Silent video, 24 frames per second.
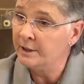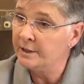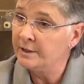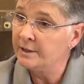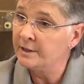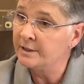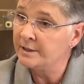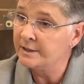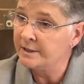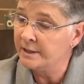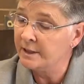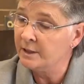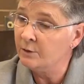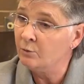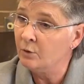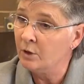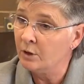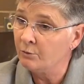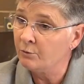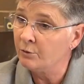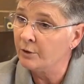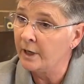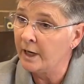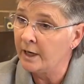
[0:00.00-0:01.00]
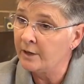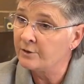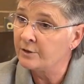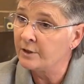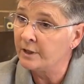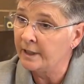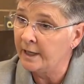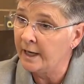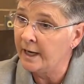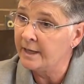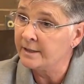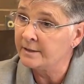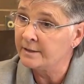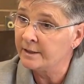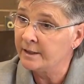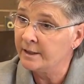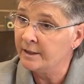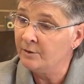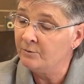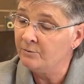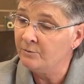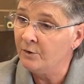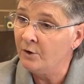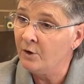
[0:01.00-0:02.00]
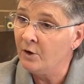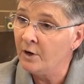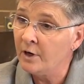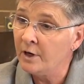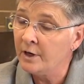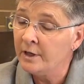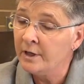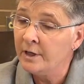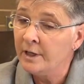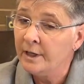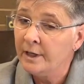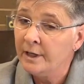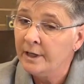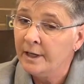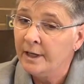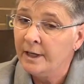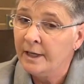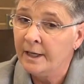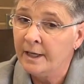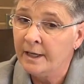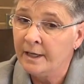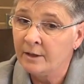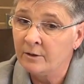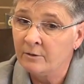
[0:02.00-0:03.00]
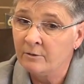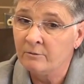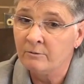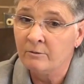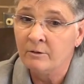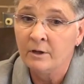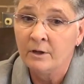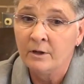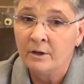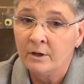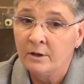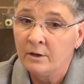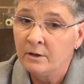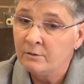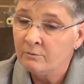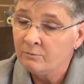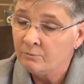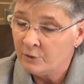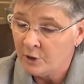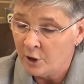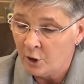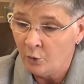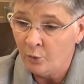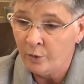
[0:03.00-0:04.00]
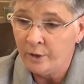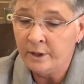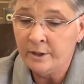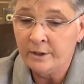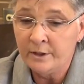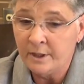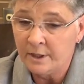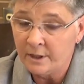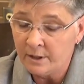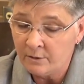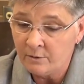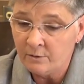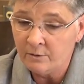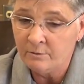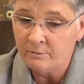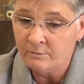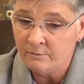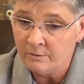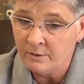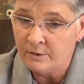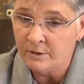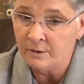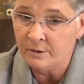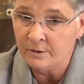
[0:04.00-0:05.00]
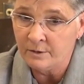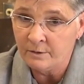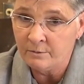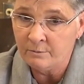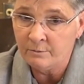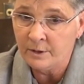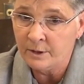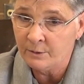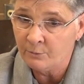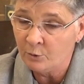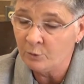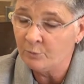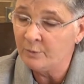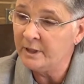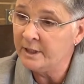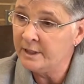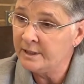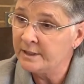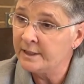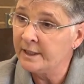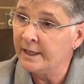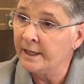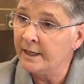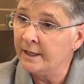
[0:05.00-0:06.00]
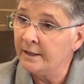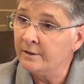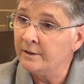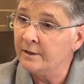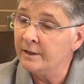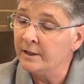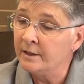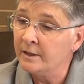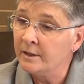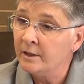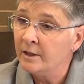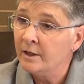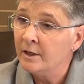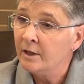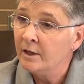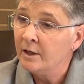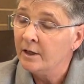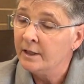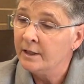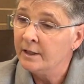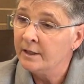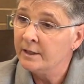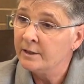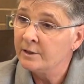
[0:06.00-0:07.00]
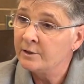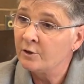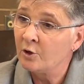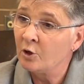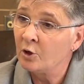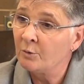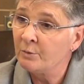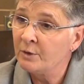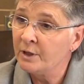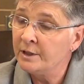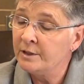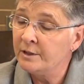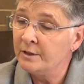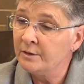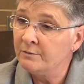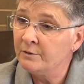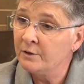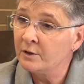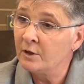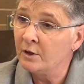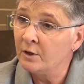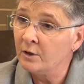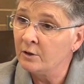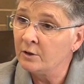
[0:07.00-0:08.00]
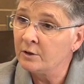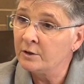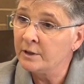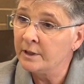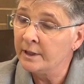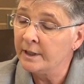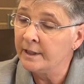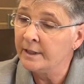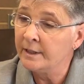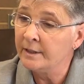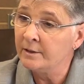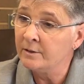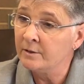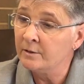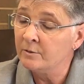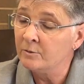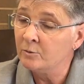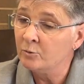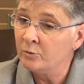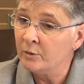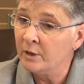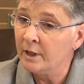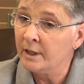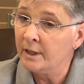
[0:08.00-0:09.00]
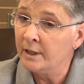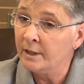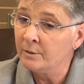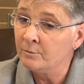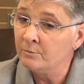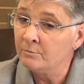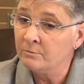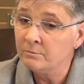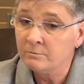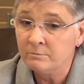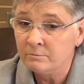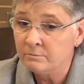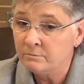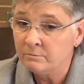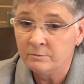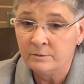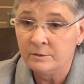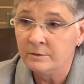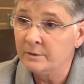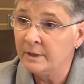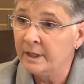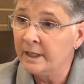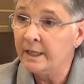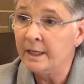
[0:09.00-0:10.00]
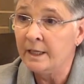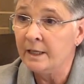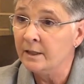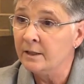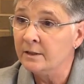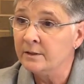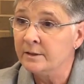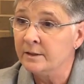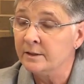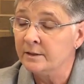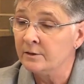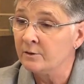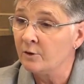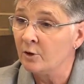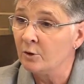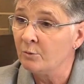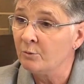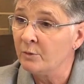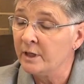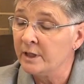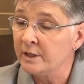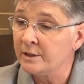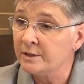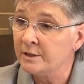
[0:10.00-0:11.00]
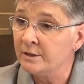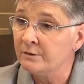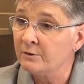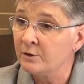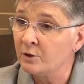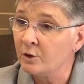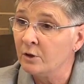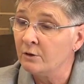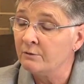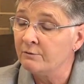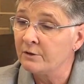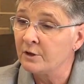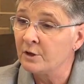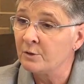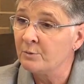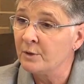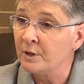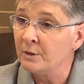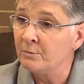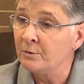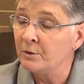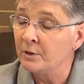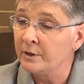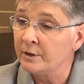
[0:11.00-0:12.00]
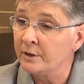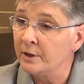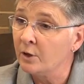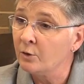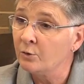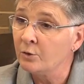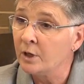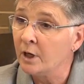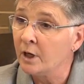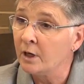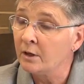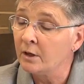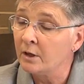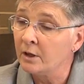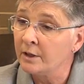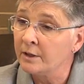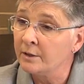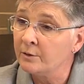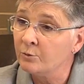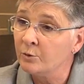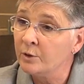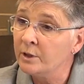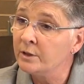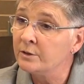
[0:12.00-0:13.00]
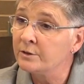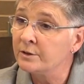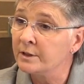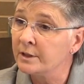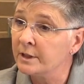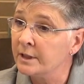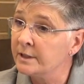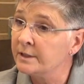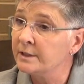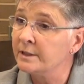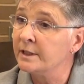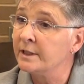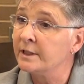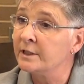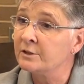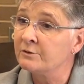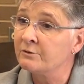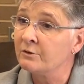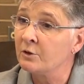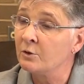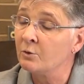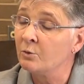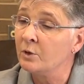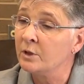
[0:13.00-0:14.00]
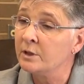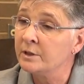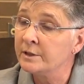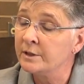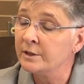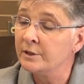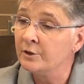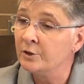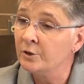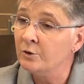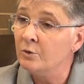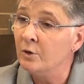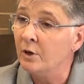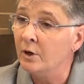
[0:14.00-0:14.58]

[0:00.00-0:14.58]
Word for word: get to see what we're actually asking for and knowing that the, it would be said that it is going to be difficult and um, it is. It's going to be as difficult for the people in O'Donnell and Wilson as it is for the ones in New